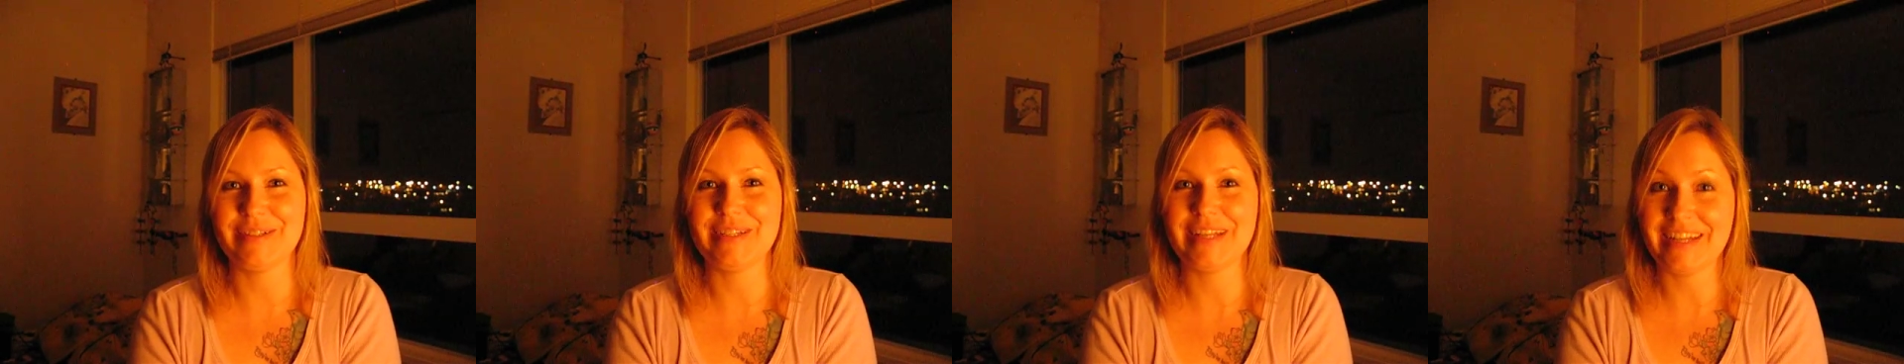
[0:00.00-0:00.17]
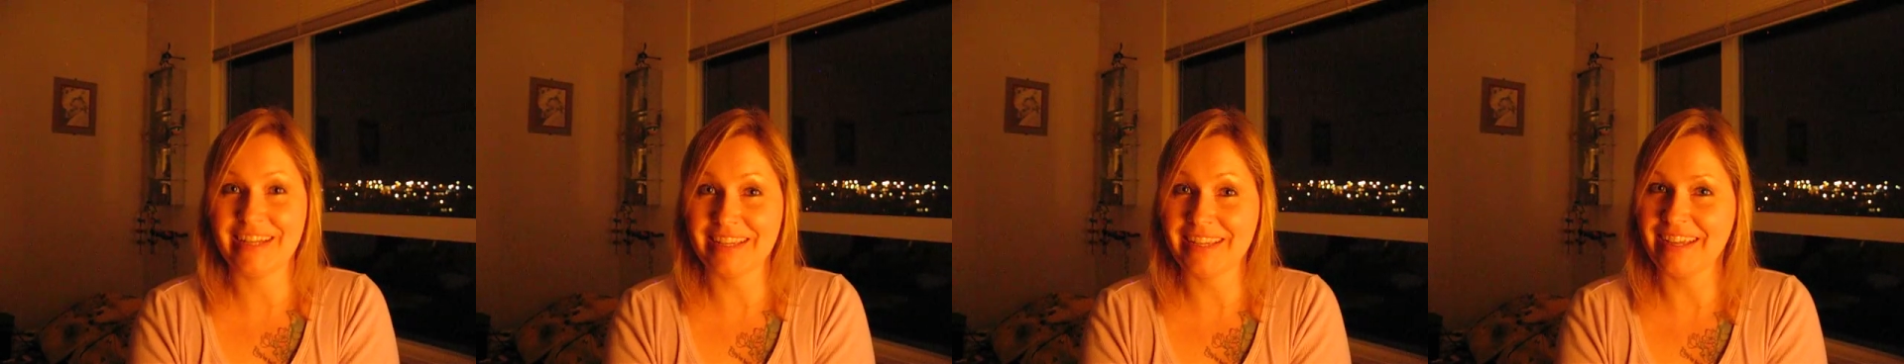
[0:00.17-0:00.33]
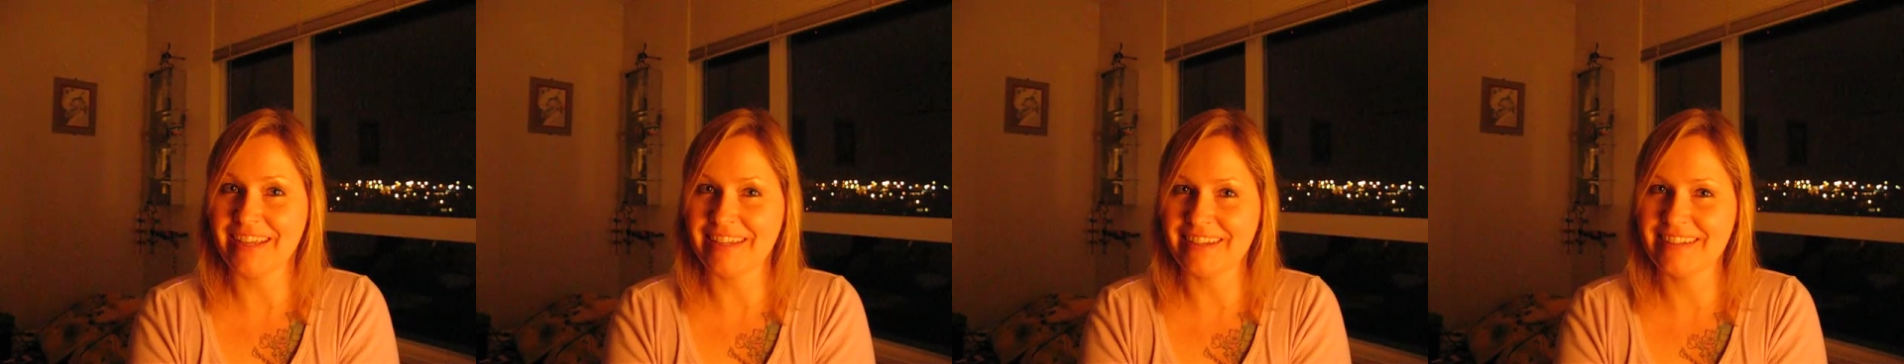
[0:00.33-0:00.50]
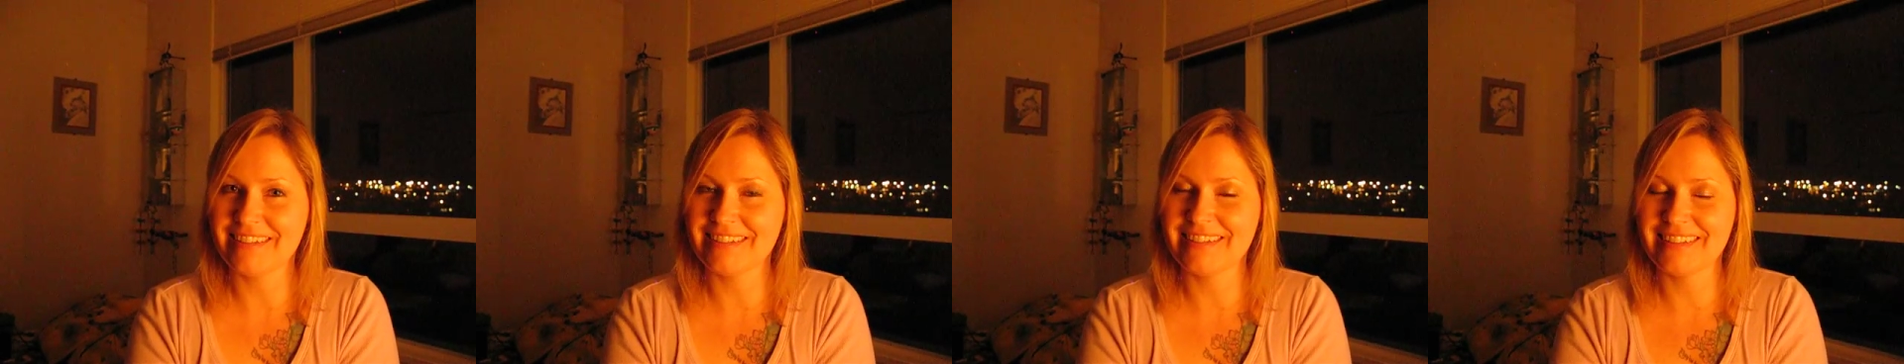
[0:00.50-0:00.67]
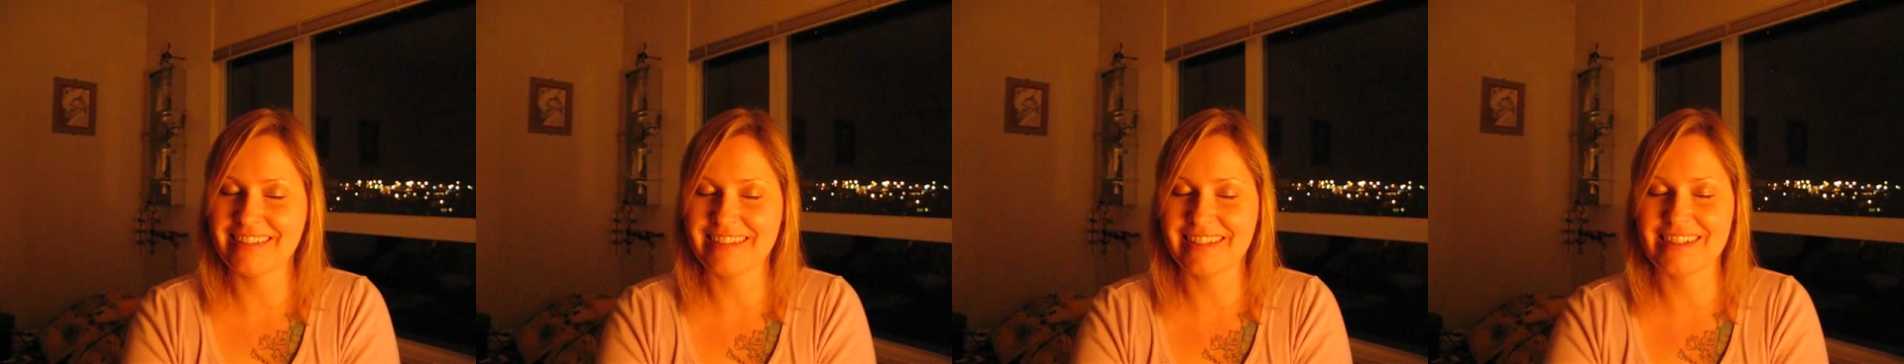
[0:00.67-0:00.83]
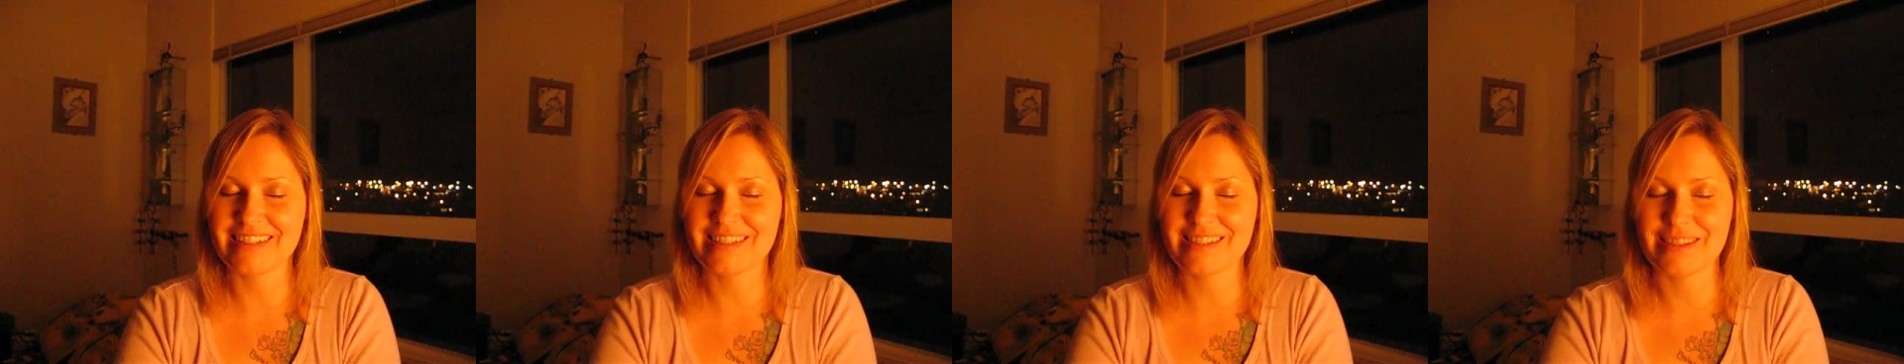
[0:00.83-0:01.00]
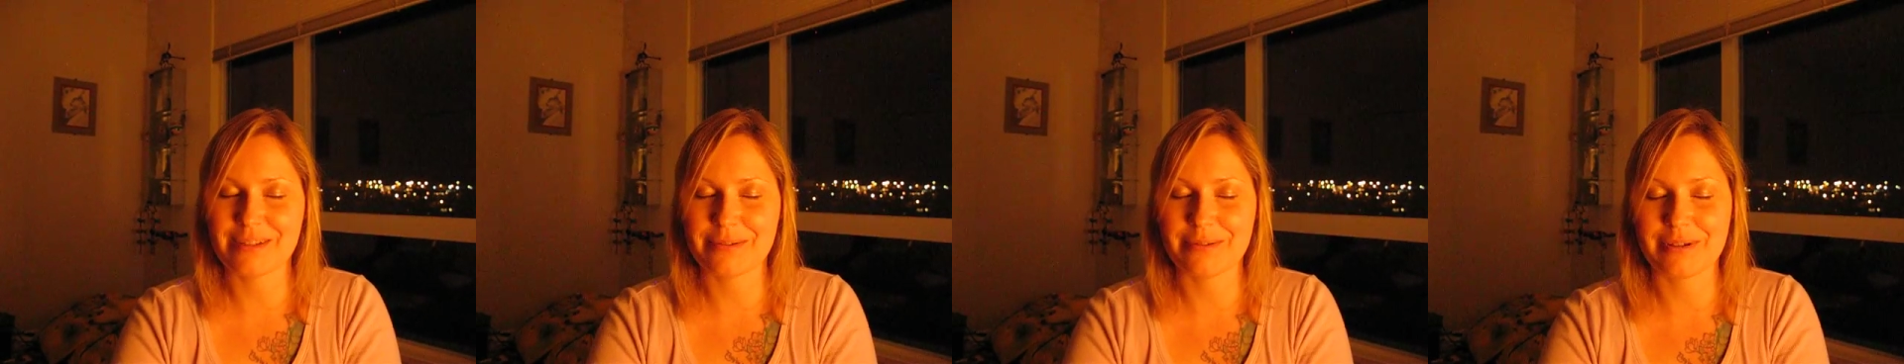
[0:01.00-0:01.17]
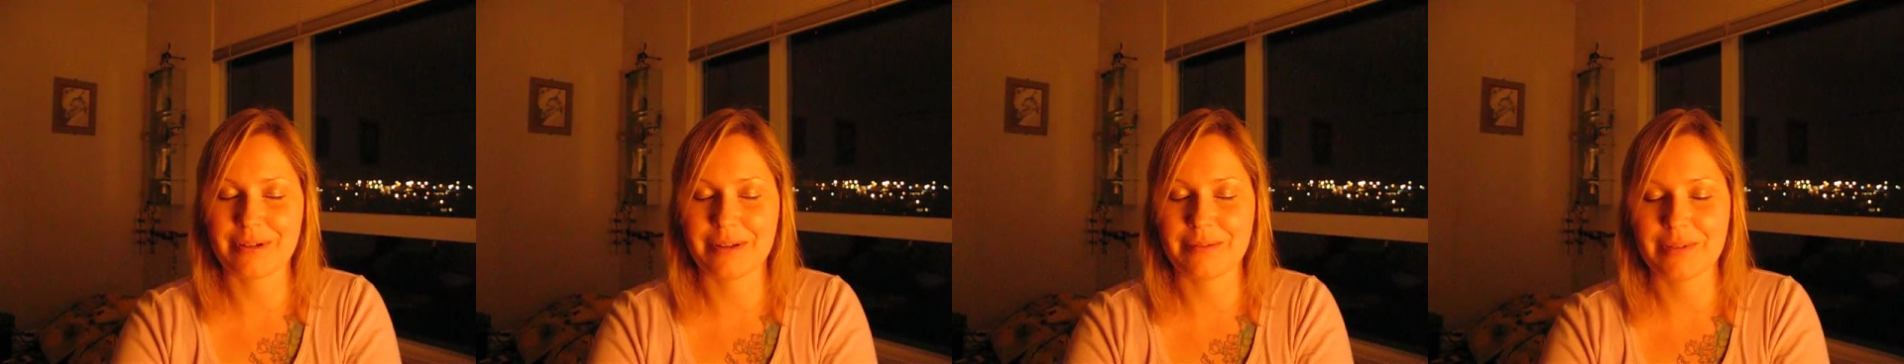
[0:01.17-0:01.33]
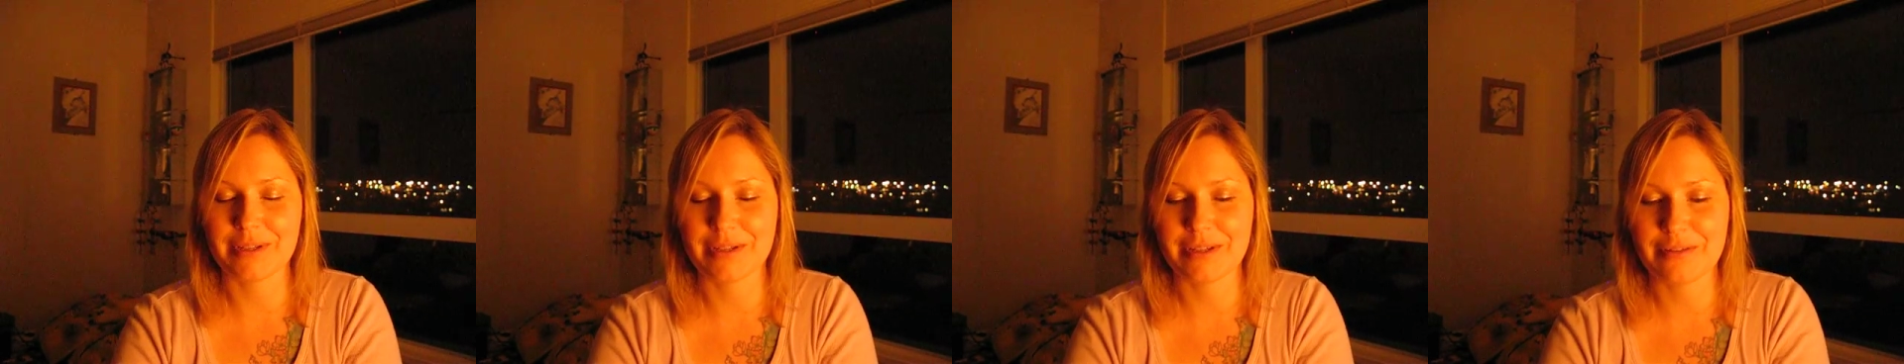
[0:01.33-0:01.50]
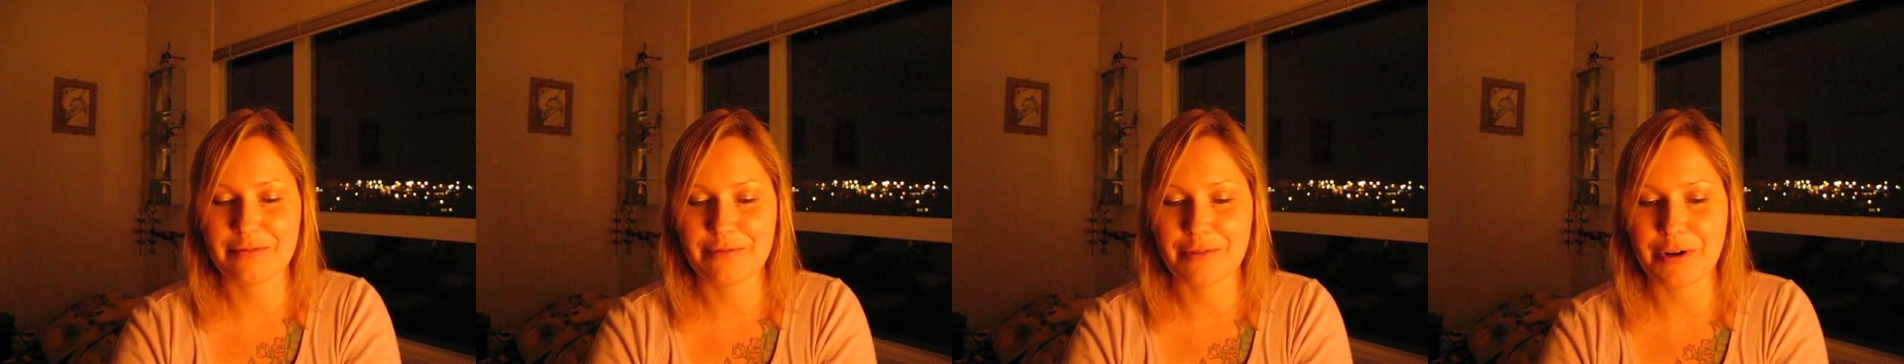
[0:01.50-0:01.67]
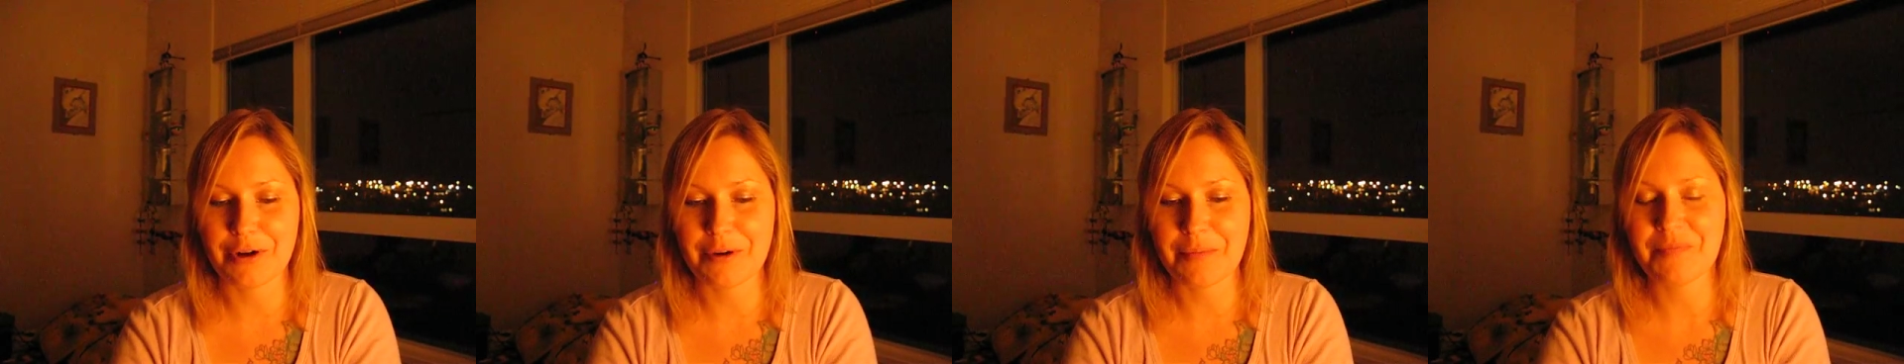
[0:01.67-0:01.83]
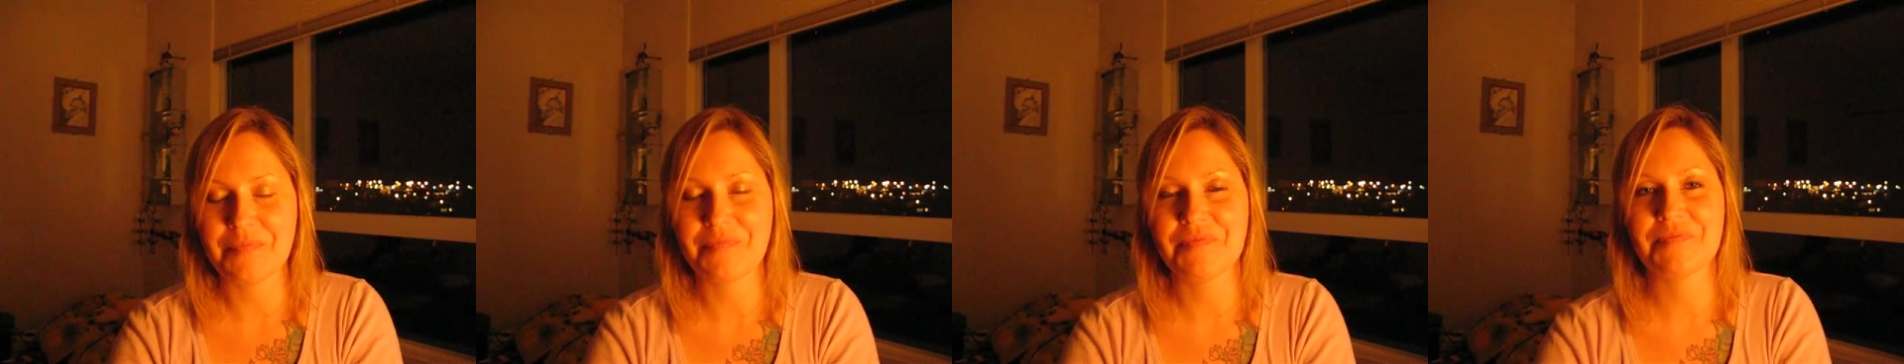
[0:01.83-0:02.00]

dedicated. That's the word I'm looking for.